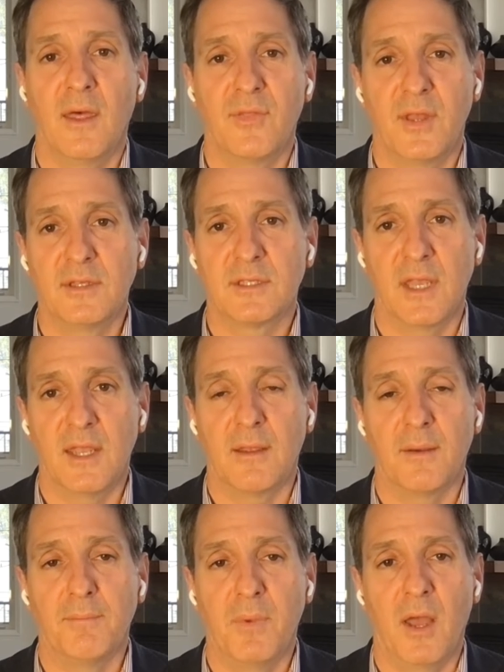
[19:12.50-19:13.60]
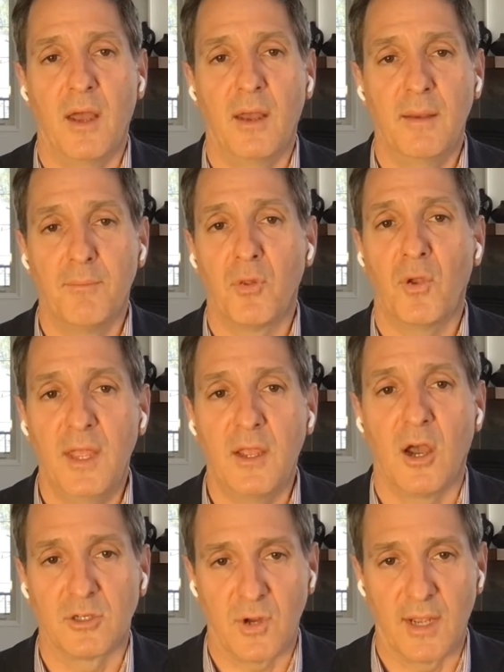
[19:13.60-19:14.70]
things like employee
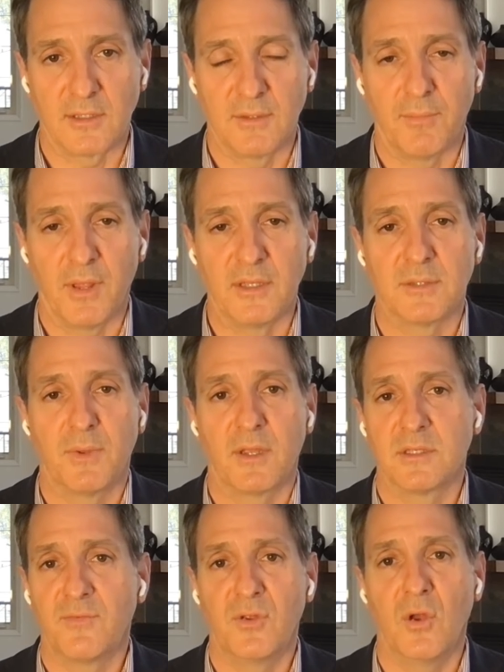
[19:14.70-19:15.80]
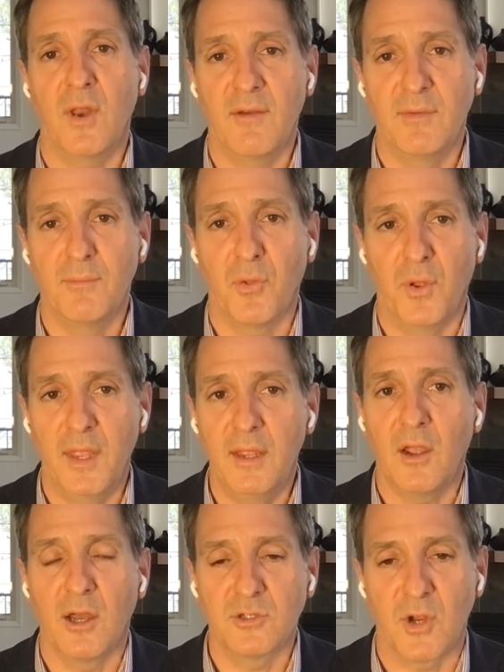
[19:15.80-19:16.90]
contracts in place, because if you don't have employee
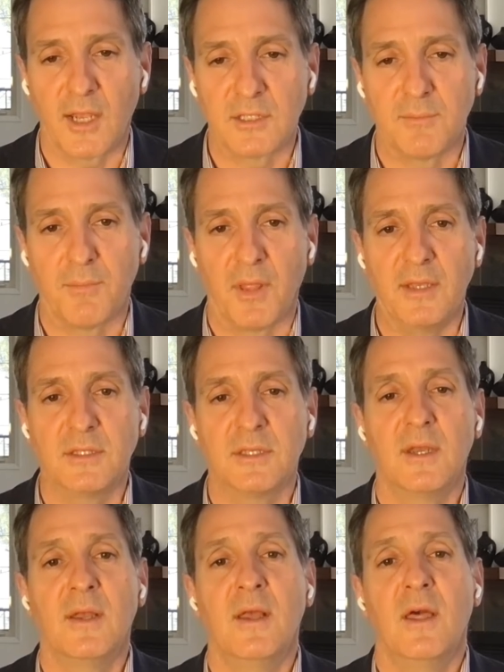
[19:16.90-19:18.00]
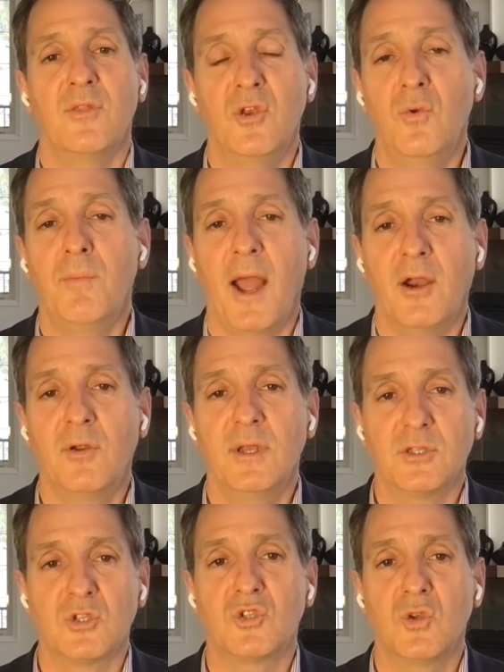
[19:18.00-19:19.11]
contracts in place, the new buyer
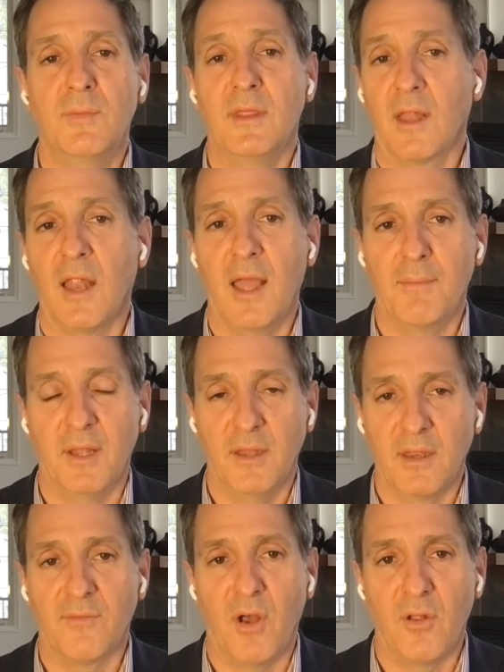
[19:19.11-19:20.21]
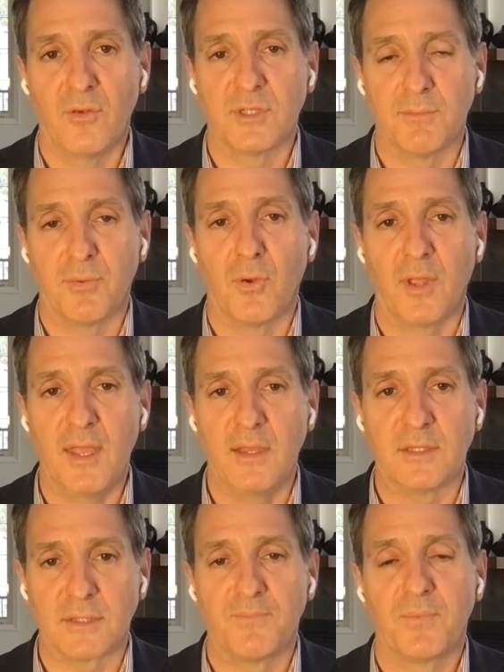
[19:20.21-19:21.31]
is assuming the liability of all those
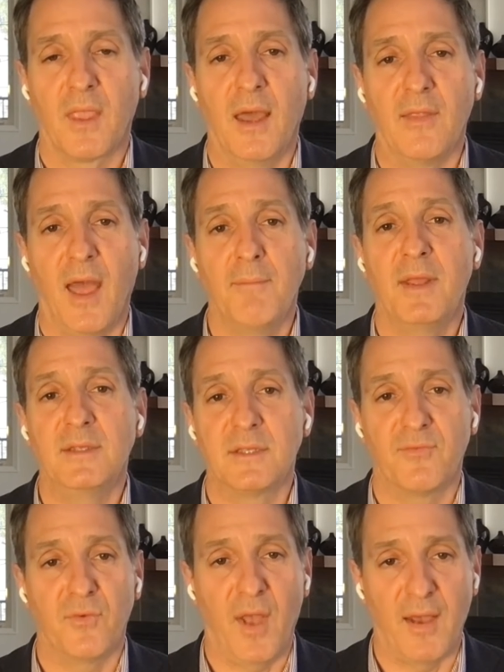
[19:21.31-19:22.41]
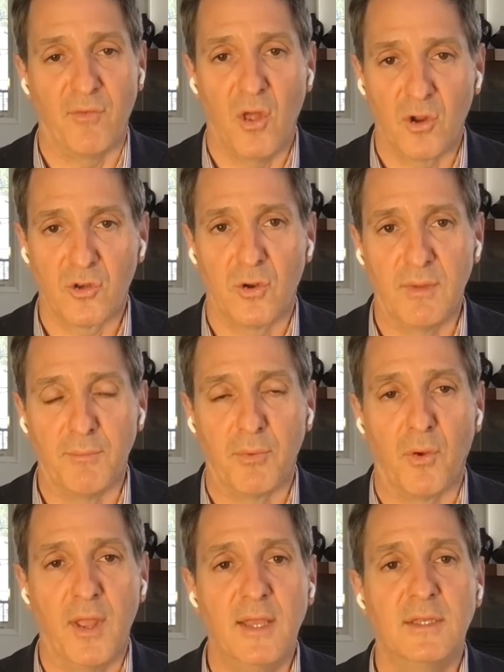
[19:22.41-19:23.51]
employees. And that means if you have long-term
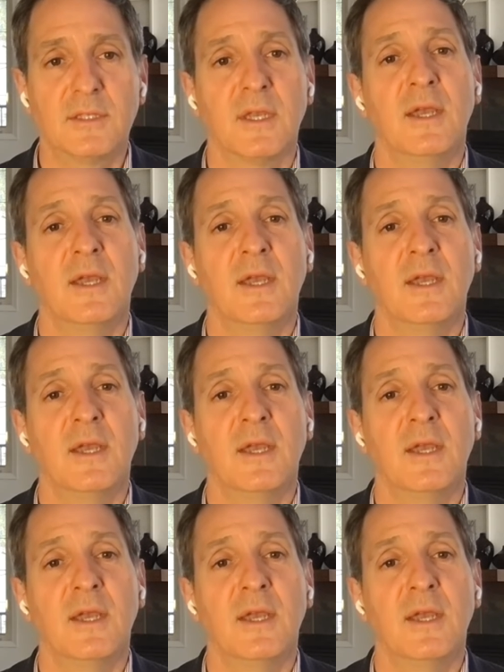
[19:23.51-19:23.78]
employees,